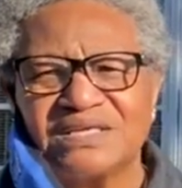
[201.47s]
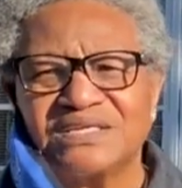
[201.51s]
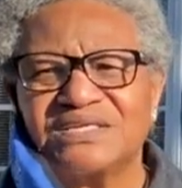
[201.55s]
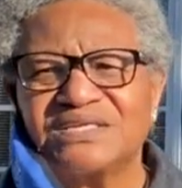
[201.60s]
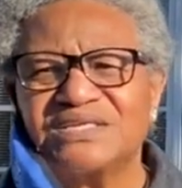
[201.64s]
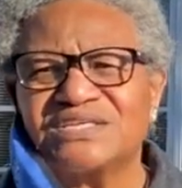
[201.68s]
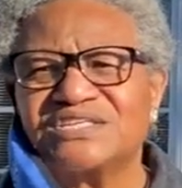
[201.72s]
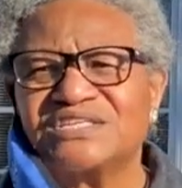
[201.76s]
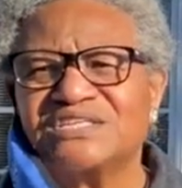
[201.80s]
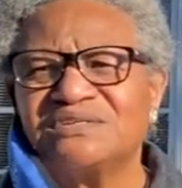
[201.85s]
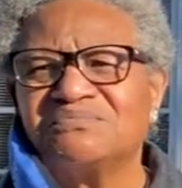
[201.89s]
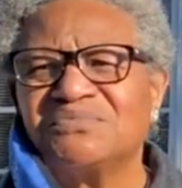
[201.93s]

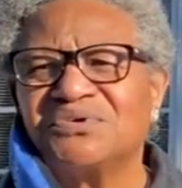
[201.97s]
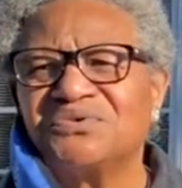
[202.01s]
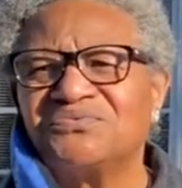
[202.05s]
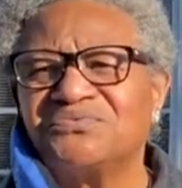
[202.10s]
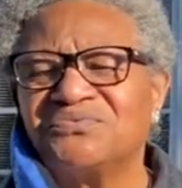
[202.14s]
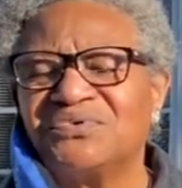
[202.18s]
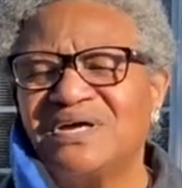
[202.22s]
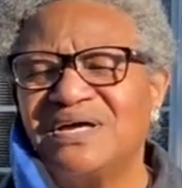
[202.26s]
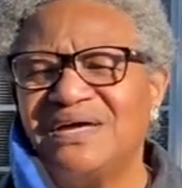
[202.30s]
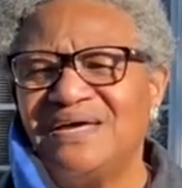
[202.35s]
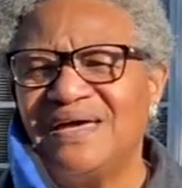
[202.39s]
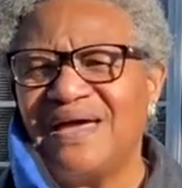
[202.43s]
Sister
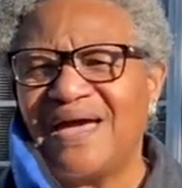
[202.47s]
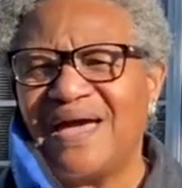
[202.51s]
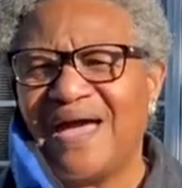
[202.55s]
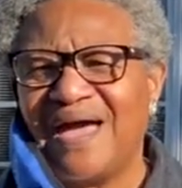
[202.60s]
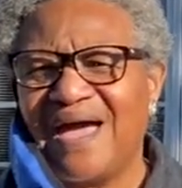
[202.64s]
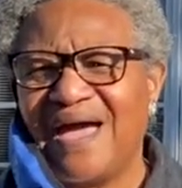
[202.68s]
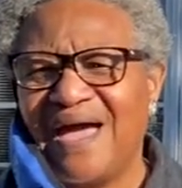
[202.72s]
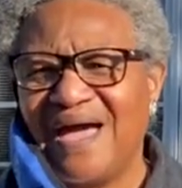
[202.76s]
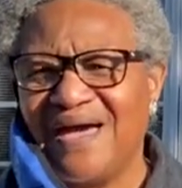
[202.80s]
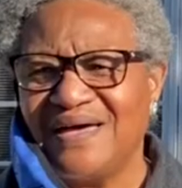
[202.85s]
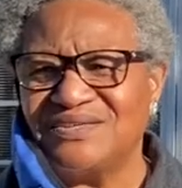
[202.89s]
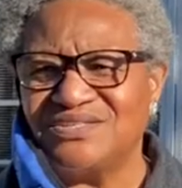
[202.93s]
Marie
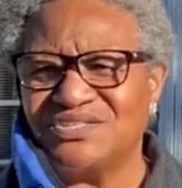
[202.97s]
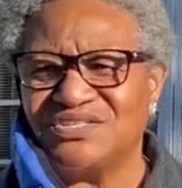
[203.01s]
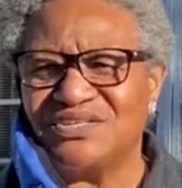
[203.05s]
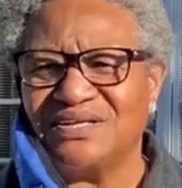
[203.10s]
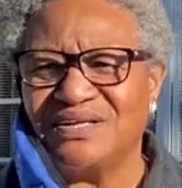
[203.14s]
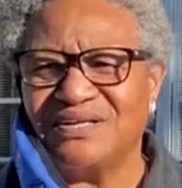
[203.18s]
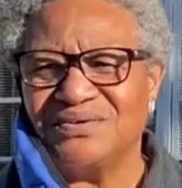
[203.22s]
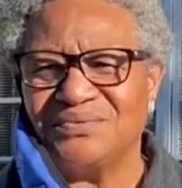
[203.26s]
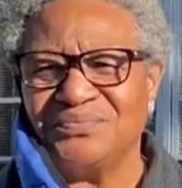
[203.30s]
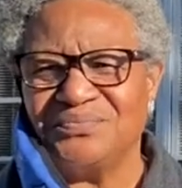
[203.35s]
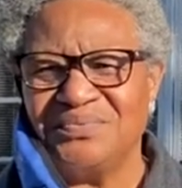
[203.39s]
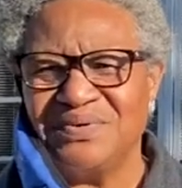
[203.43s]

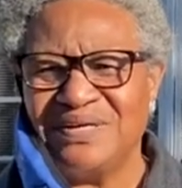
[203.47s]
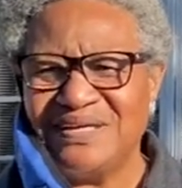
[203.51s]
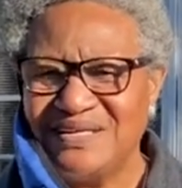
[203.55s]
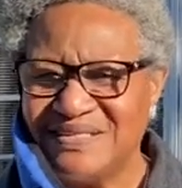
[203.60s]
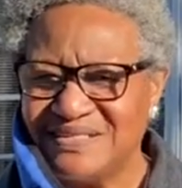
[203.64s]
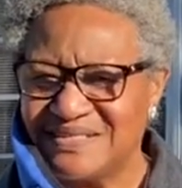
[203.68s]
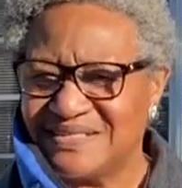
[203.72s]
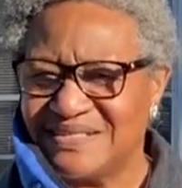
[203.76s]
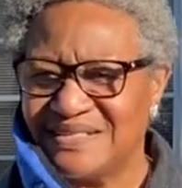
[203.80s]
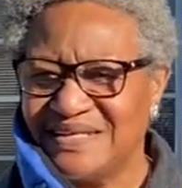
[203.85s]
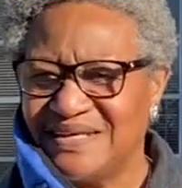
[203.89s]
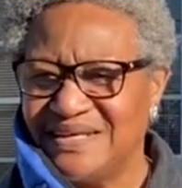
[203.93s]
Angela
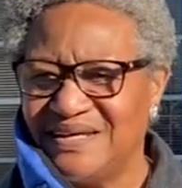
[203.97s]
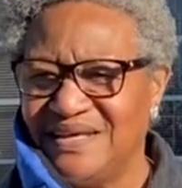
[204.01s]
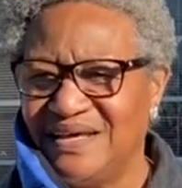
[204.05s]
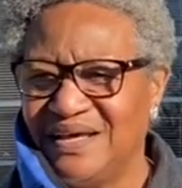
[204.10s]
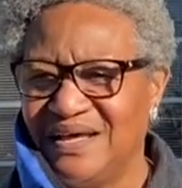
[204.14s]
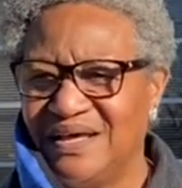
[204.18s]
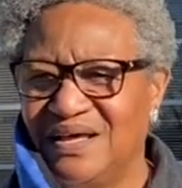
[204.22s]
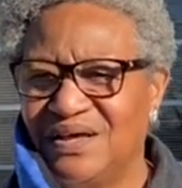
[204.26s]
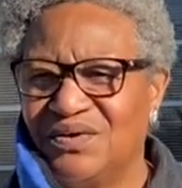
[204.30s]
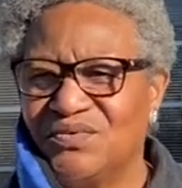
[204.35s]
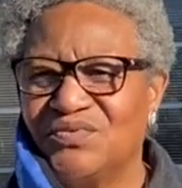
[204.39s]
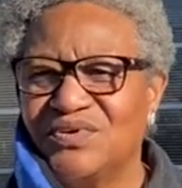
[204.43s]
Reese
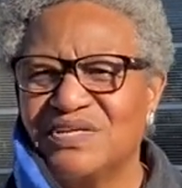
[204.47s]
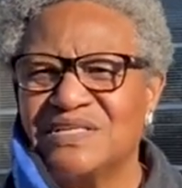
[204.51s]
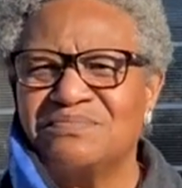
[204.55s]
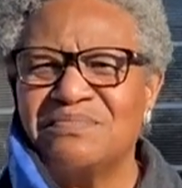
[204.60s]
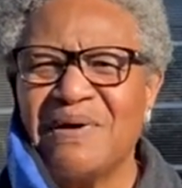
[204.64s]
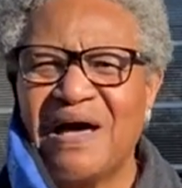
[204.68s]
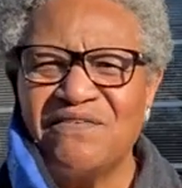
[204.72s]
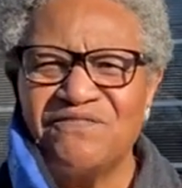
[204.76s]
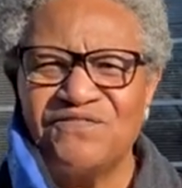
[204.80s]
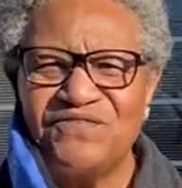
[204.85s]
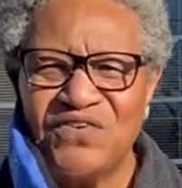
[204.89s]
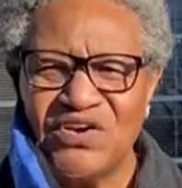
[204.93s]
was
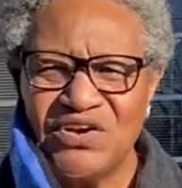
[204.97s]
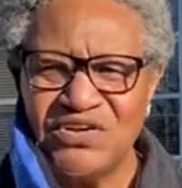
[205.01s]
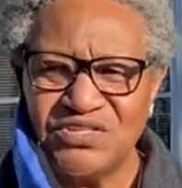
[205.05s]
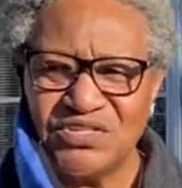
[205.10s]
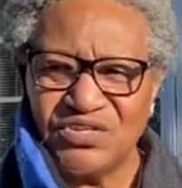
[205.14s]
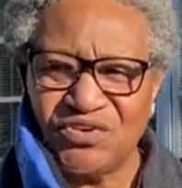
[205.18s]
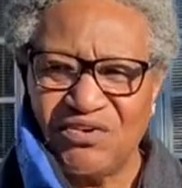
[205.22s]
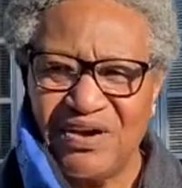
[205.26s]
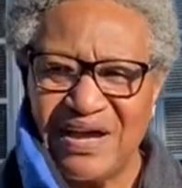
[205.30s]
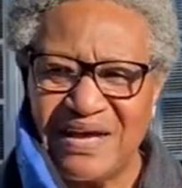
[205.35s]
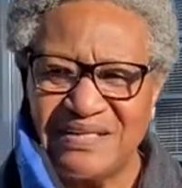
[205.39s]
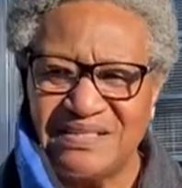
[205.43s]
my
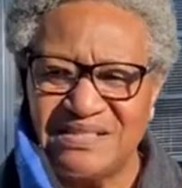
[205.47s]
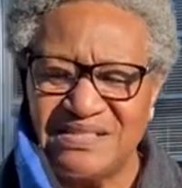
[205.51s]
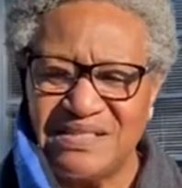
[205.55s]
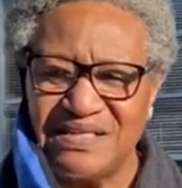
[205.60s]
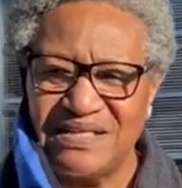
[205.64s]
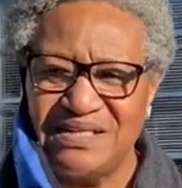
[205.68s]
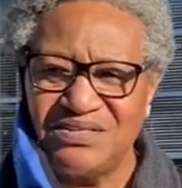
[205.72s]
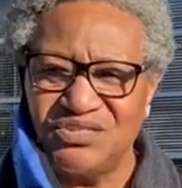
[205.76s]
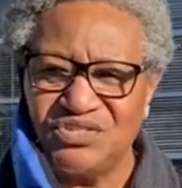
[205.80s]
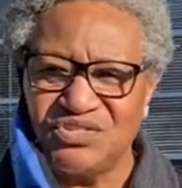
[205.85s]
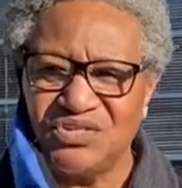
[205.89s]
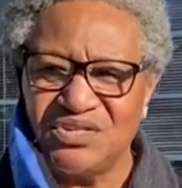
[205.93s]
first grade
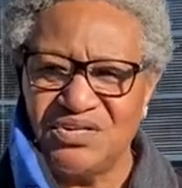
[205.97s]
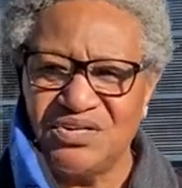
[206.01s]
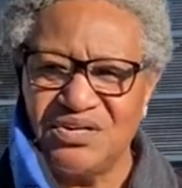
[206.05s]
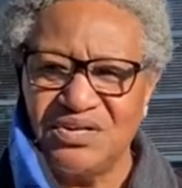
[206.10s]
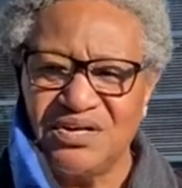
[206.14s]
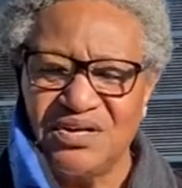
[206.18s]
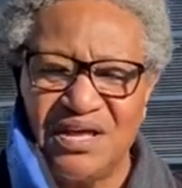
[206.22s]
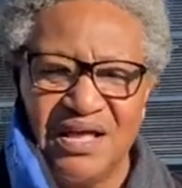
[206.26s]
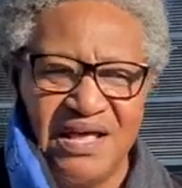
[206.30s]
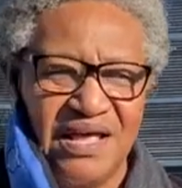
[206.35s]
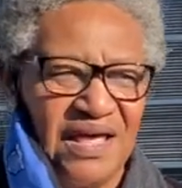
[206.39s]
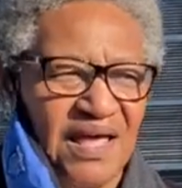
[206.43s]
teacher,
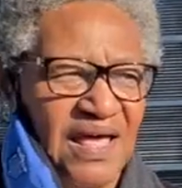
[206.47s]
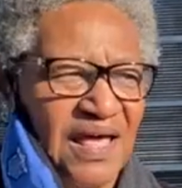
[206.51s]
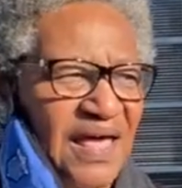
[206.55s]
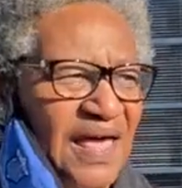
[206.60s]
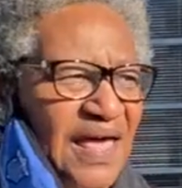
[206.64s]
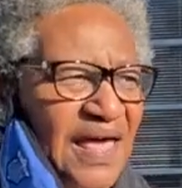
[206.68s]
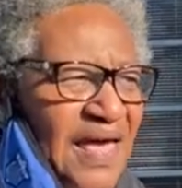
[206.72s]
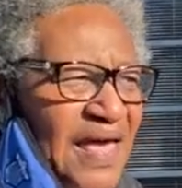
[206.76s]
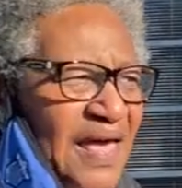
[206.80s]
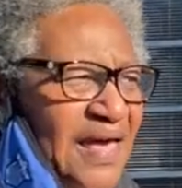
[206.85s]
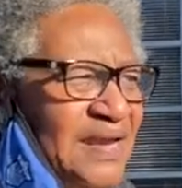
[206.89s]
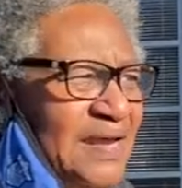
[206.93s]

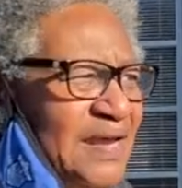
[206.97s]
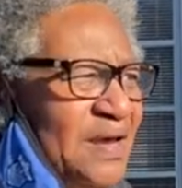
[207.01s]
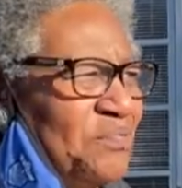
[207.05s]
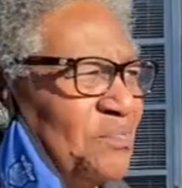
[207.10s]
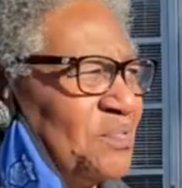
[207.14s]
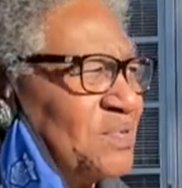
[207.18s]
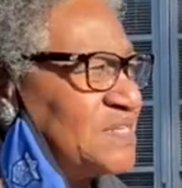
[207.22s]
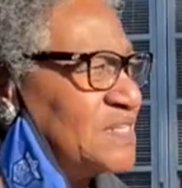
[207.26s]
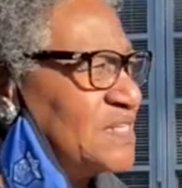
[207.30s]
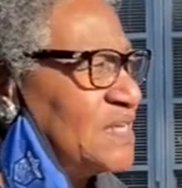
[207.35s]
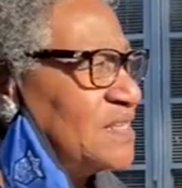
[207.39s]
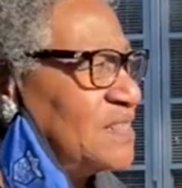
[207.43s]
and it
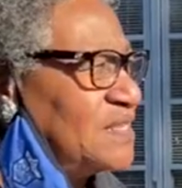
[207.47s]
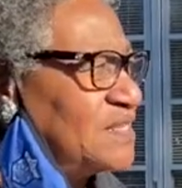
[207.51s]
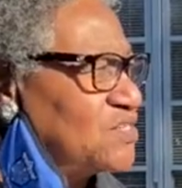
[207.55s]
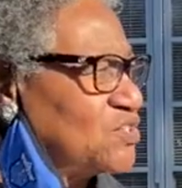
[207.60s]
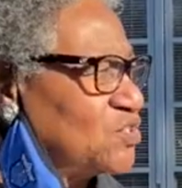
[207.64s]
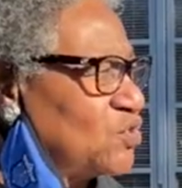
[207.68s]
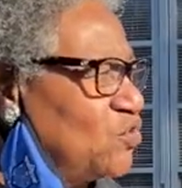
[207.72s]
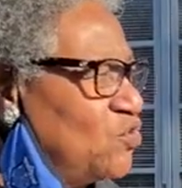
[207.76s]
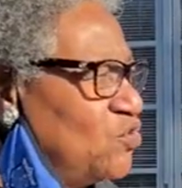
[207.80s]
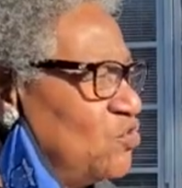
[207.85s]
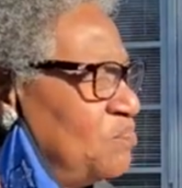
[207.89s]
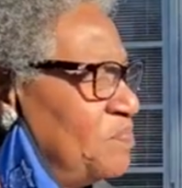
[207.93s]
was in the
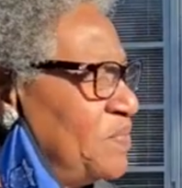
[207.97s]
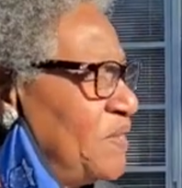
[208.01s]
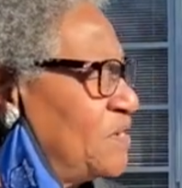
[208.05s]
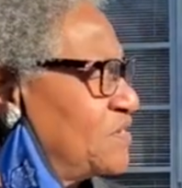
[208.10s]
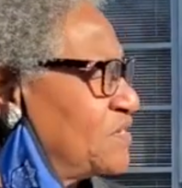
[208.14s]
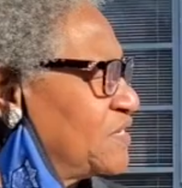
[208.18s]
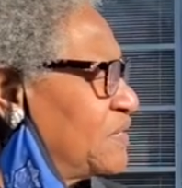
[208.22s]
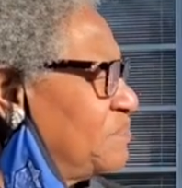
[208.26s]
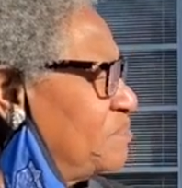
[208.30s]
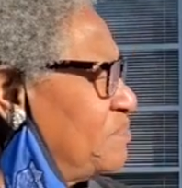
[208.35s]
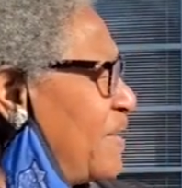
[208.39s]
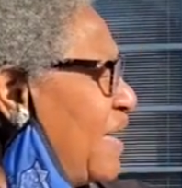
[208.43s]
school
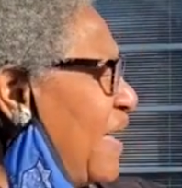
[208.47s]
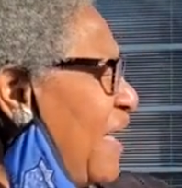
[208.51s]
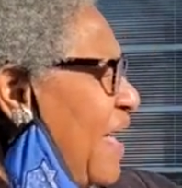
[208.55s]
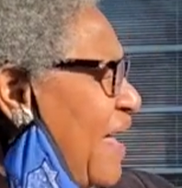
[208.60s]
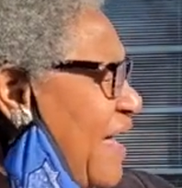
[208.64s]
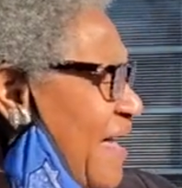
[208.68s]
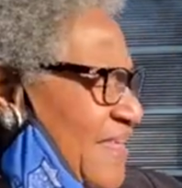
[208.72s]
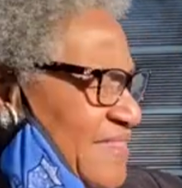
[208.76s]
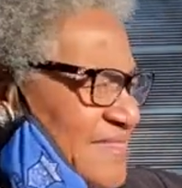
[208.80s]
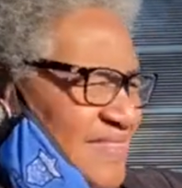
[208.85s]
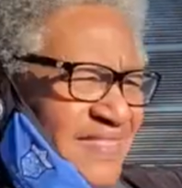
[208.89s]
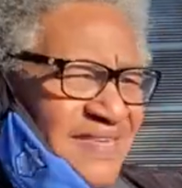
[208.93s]
building
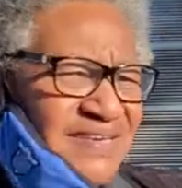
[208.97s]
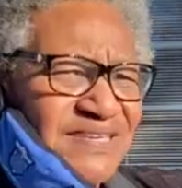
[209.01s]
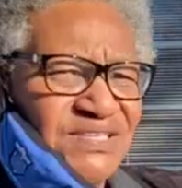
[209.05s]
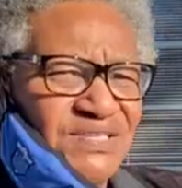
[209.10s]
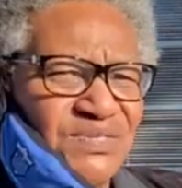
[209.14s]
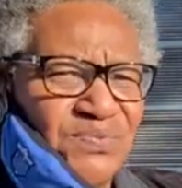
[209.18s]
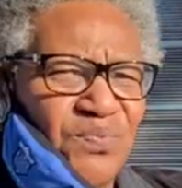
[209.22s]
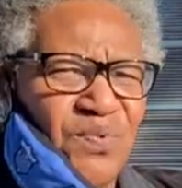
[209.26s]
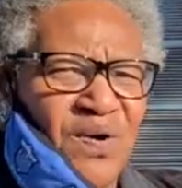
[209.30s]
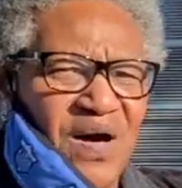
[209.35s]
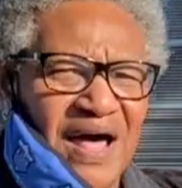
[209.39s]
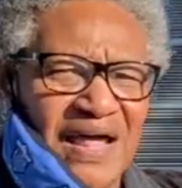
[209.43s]
behind
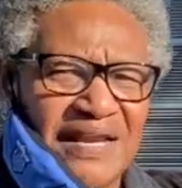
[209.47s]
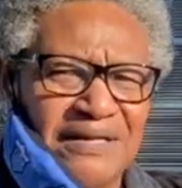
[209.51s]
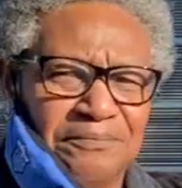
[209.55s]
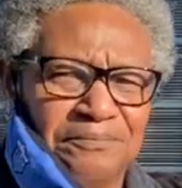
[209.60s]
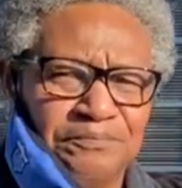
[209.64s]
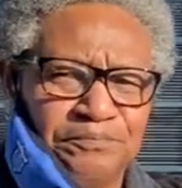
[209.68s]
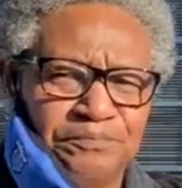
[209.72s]
this one.